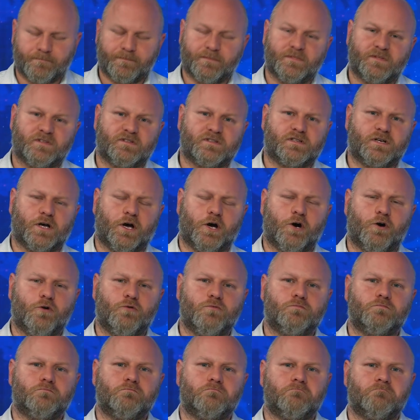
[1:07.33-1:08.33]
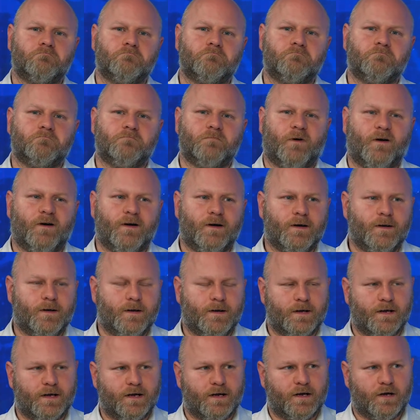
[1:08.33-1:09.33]
So
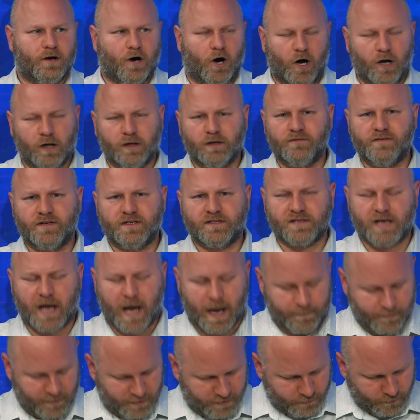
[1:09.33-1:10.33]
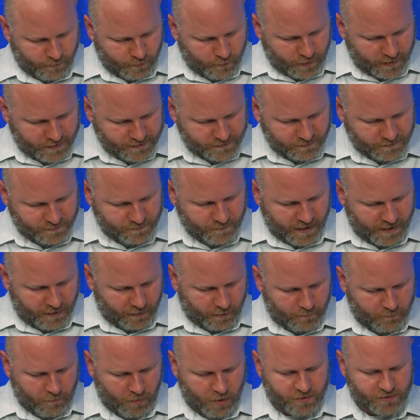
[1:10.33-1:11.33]
all of this happened. The request was made
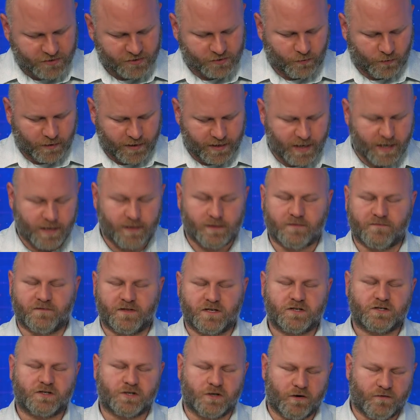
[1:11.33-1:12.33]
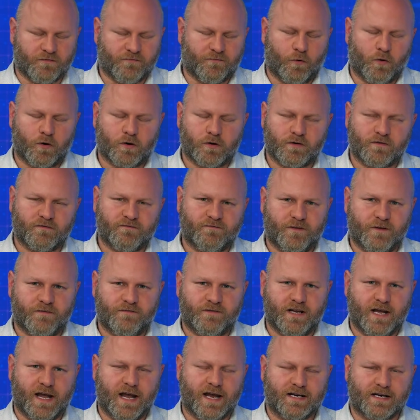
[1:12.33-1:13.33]
on March 28th of this year,
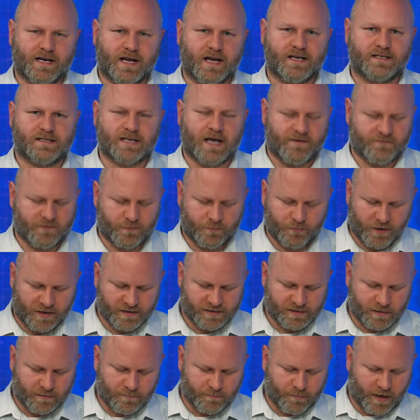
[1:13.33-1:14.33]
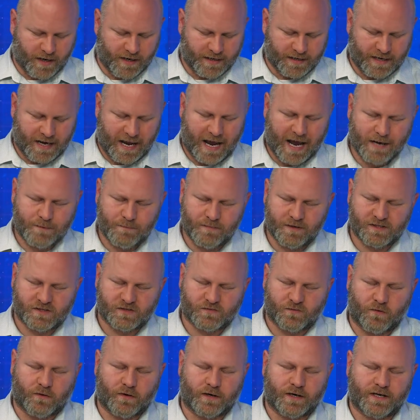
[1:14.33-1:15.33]
458 days after President Biden had been
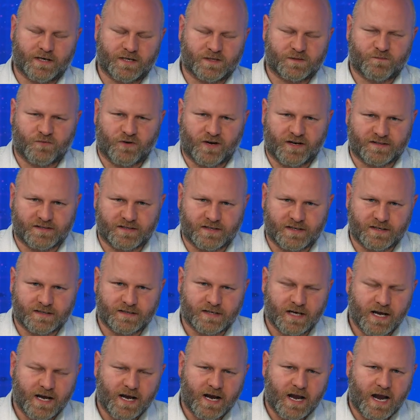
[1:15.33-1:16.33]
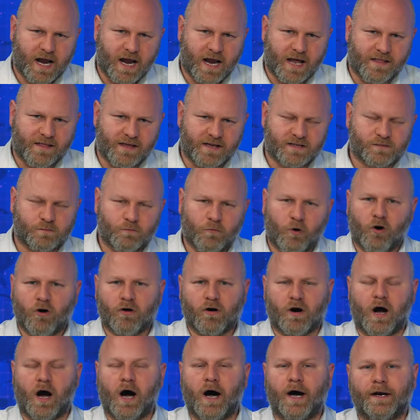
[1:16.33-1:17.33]
sworn in as president. And this
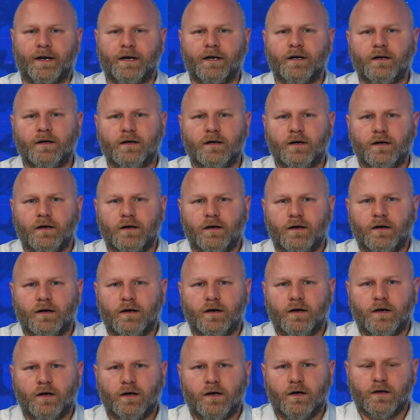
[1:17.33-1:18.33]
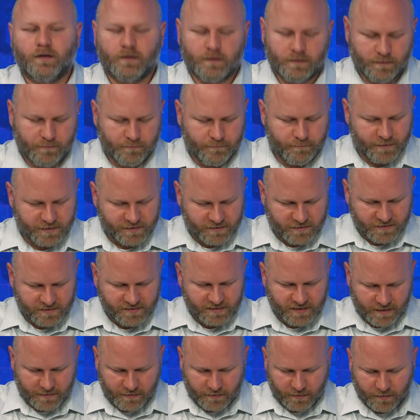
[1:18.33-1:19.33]
moron, Mr.
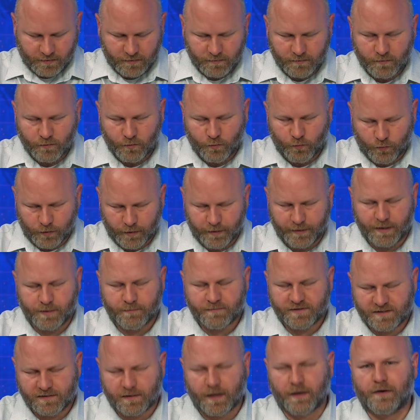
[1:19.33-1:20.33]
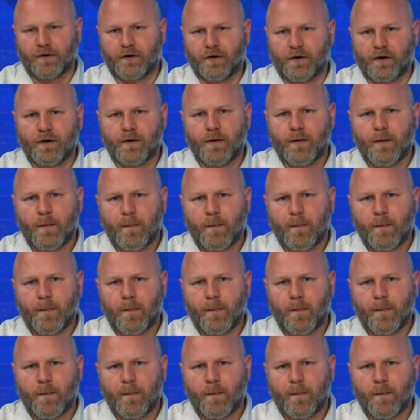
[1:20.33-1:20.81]
Senter, William Senter,